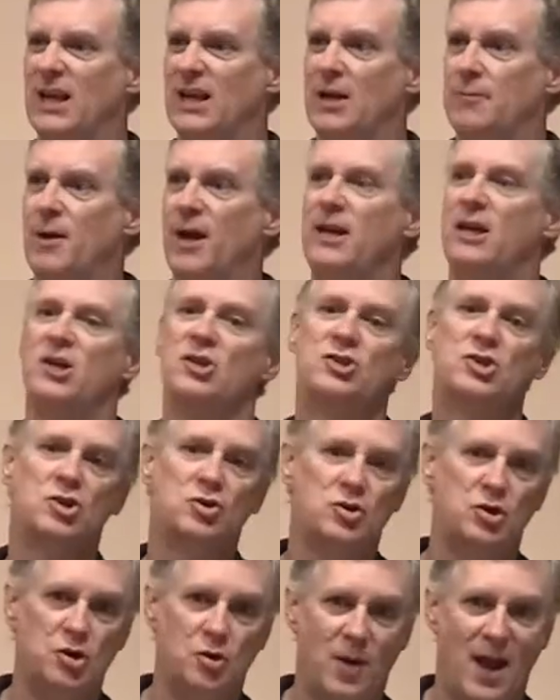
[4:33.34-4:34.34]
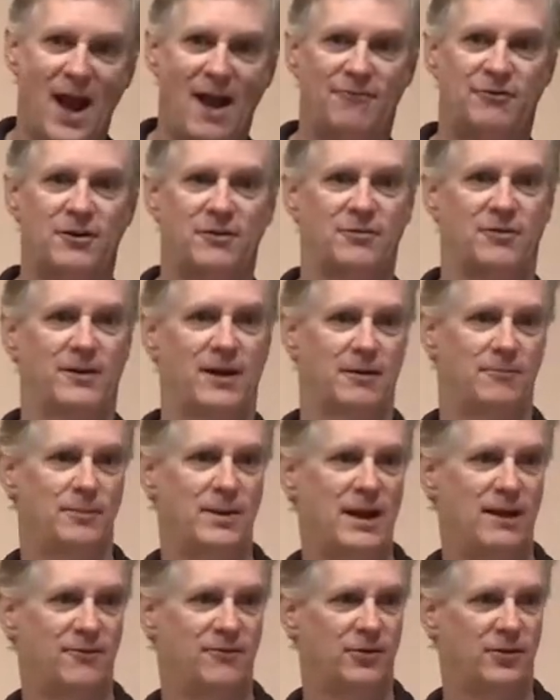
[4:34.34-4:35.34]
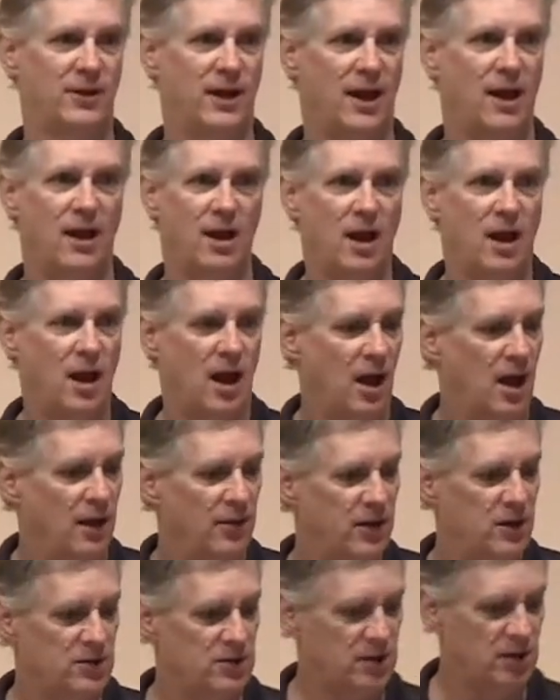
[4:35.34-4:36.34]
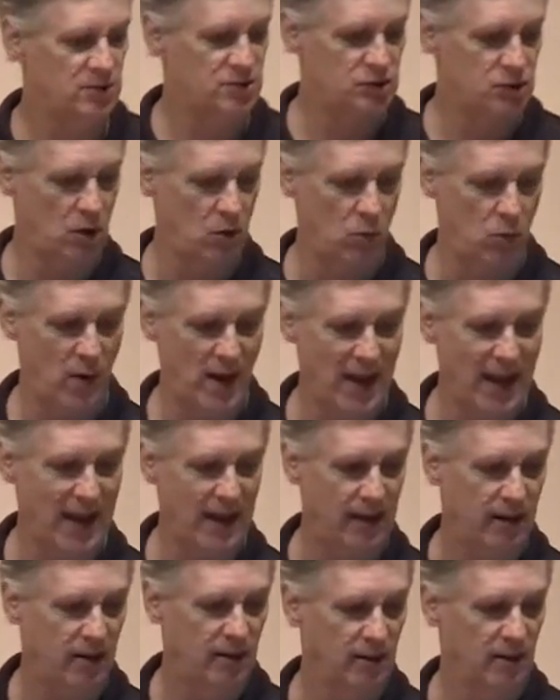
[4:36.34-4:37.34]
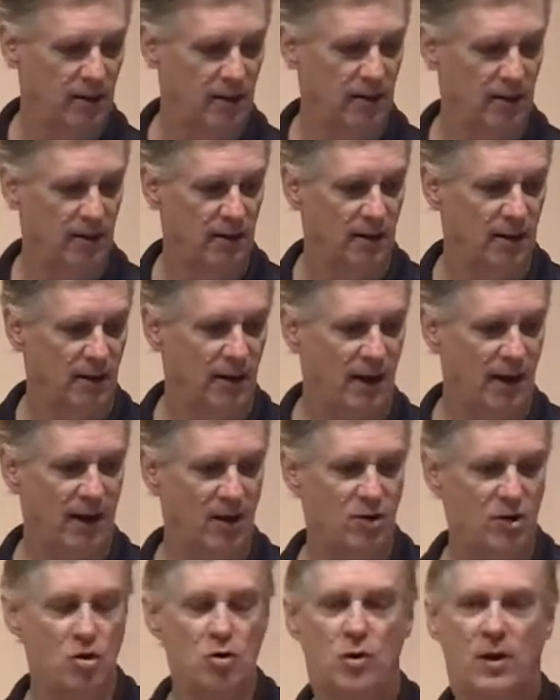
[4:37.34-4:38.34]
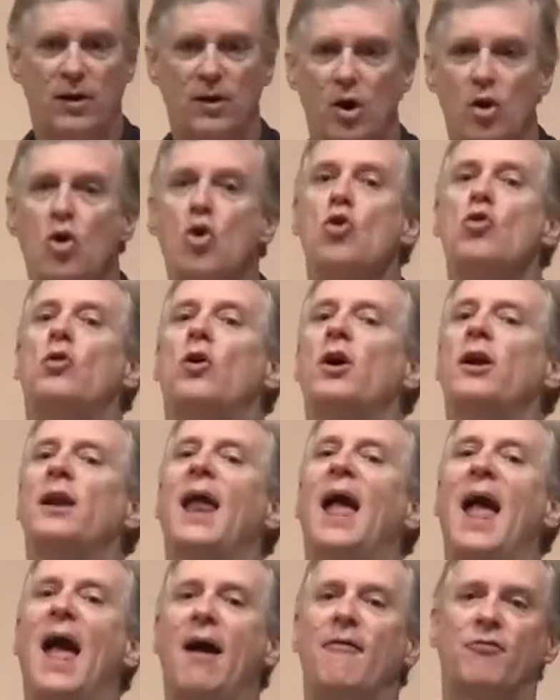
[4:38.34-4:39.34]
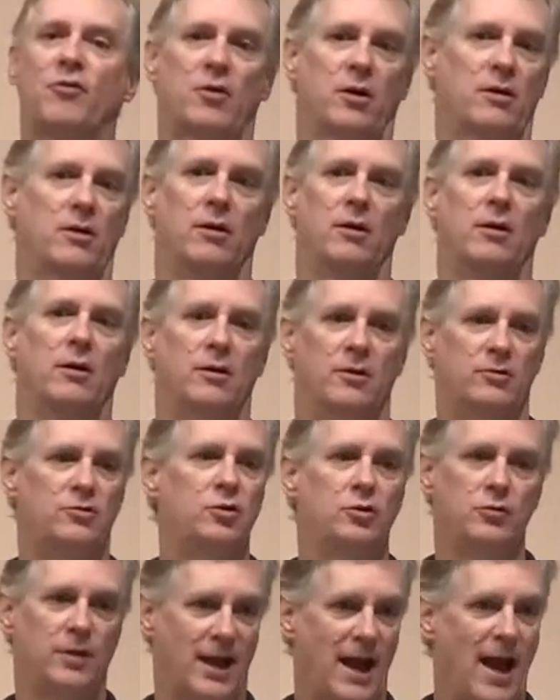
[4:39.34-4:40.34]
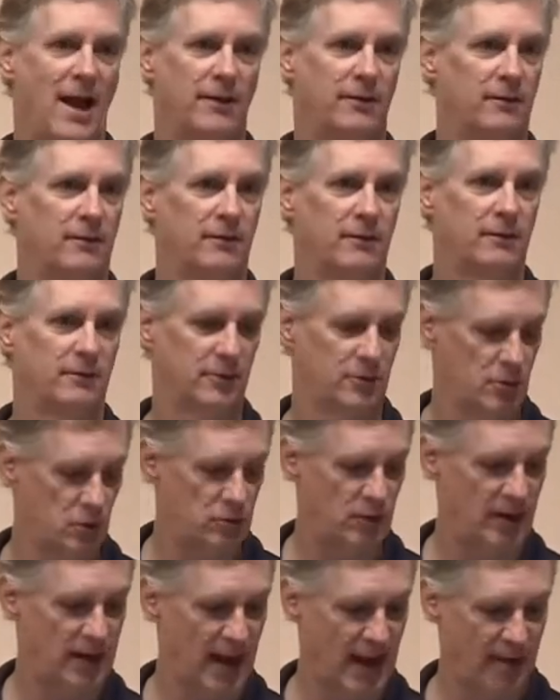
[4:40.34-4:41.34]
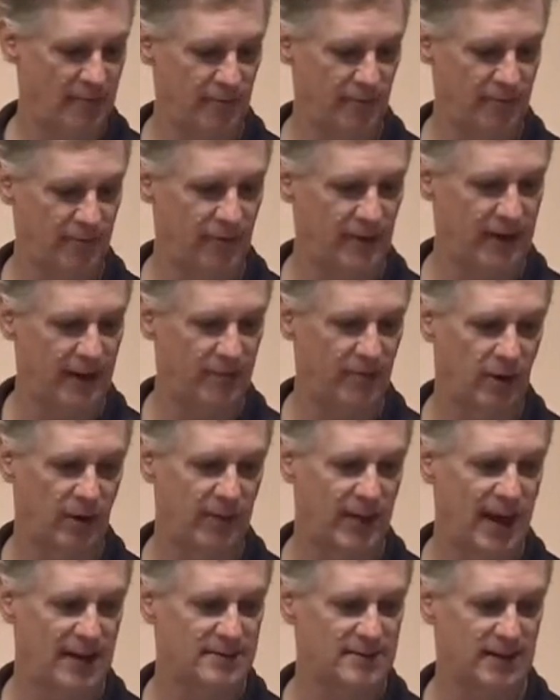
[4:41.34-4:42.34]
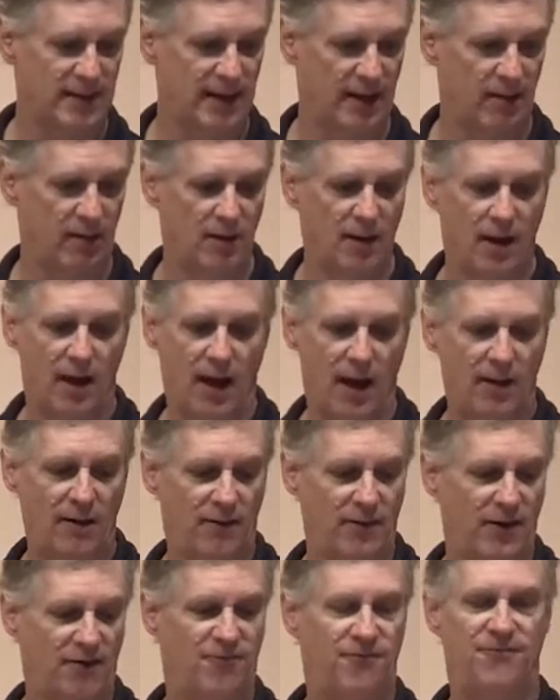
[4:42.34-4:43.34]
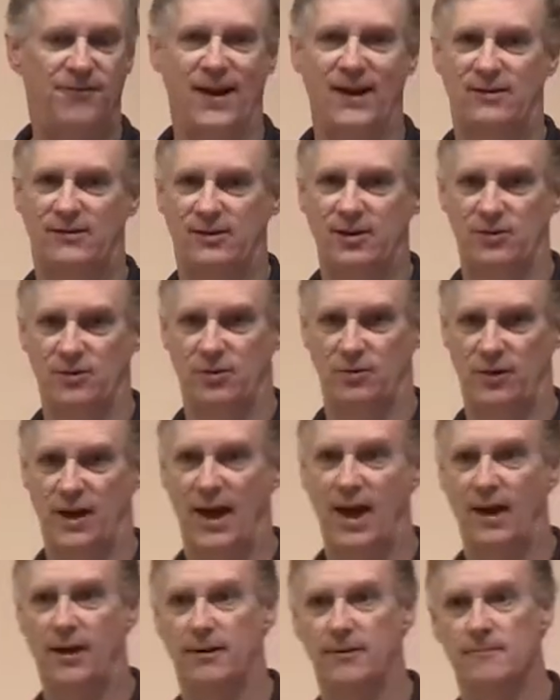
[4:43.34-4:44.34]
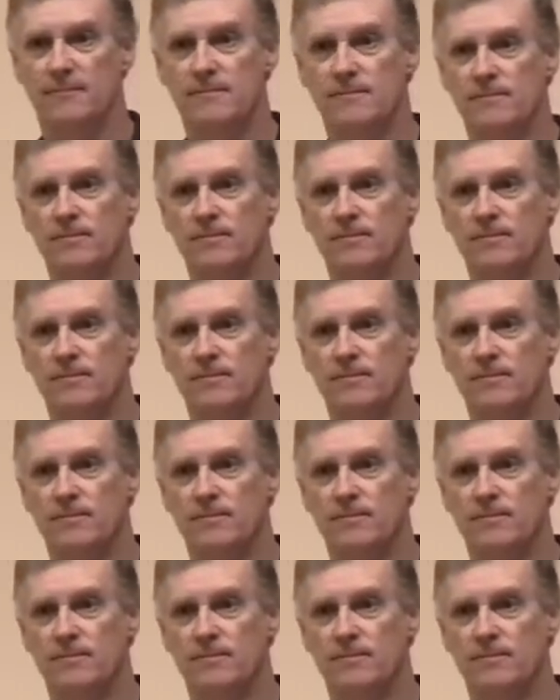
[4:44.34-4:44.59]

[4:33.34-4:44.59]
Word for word: anybody could do, you have to forgive him even for that. There, there's no way. I, who, could, who could ever do that? Who could ever forgive on that scale? I don't have the faith to do that.